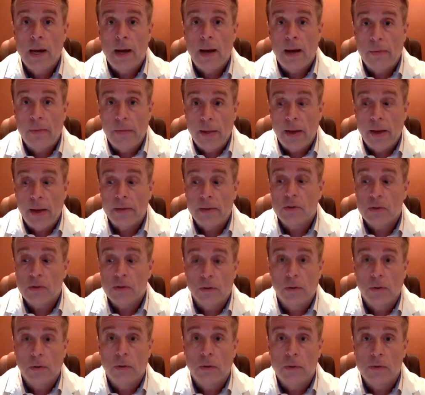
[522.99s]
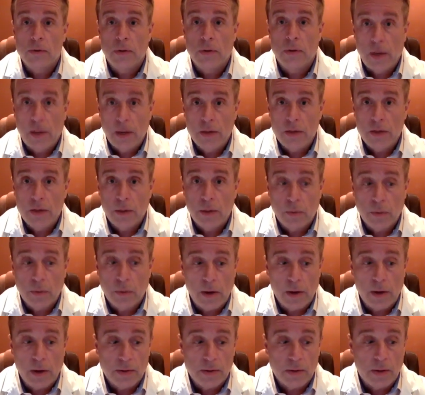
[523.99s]
and that slows the aging
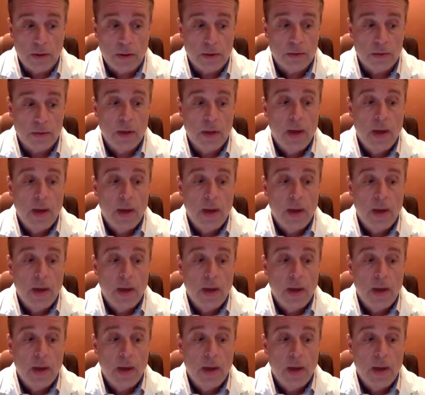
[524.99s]
process.